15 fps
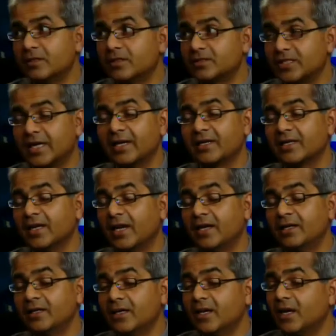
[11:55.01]
Exactly.
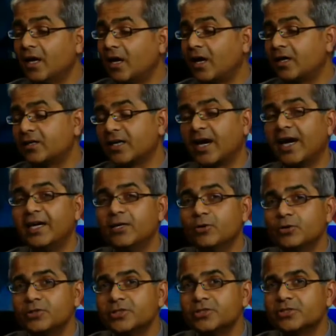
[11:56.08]
And at high
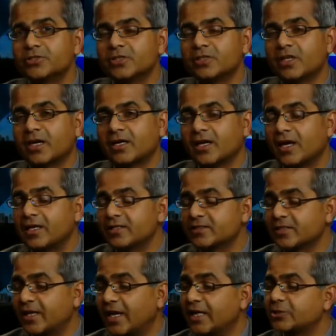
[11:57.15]
doses, narcotics
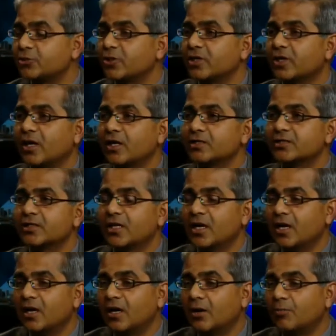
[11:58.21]
can actually cause
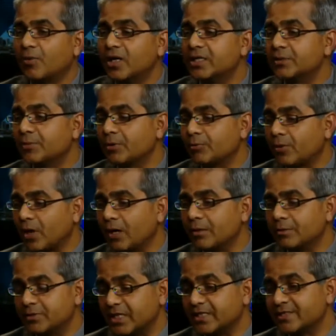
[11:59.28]
uh, multiple
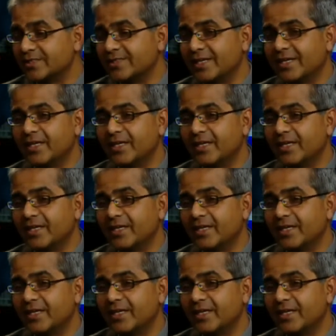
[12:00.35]
problems. As I said,